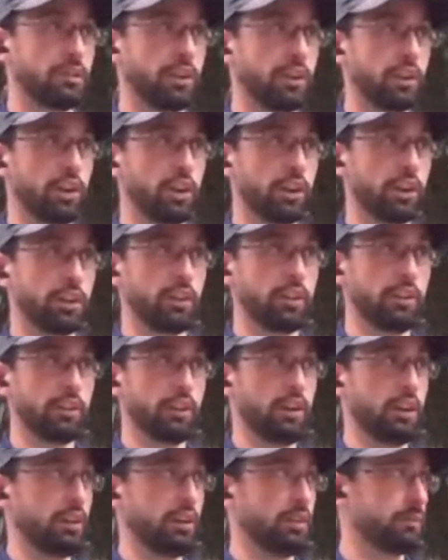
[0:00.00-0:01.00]
There
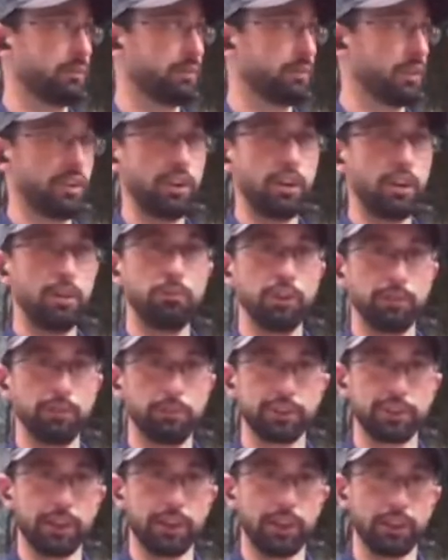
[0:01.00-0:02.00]
are a number of
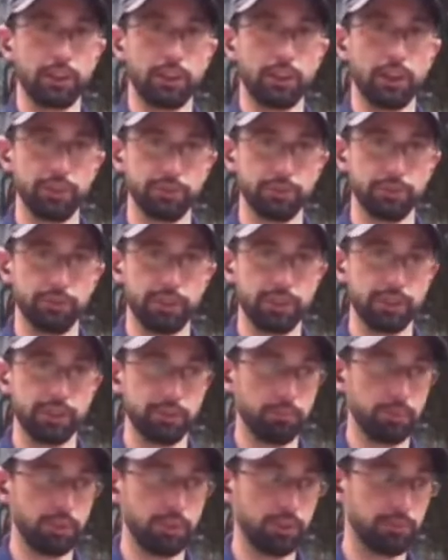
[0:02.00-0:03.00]
Botanic Gardens with these
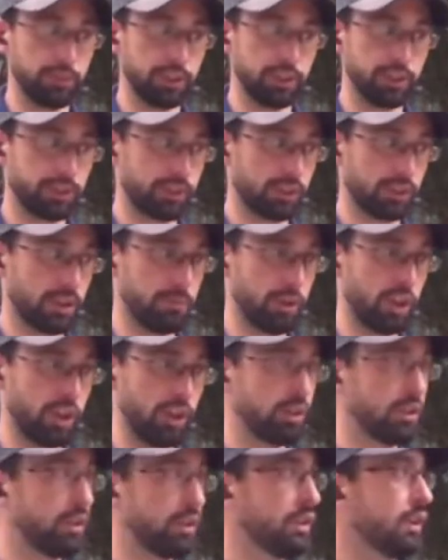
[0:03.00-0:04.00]
in bloom this
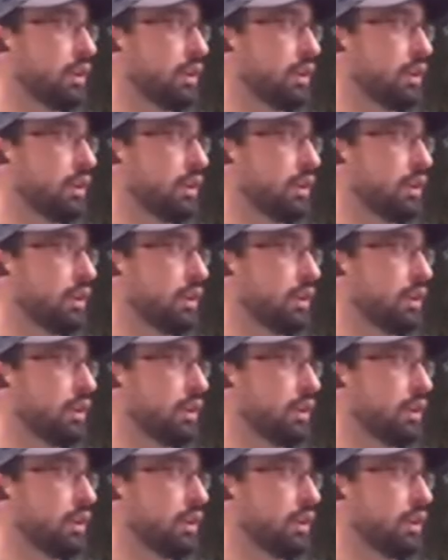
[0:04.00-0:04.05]
summer.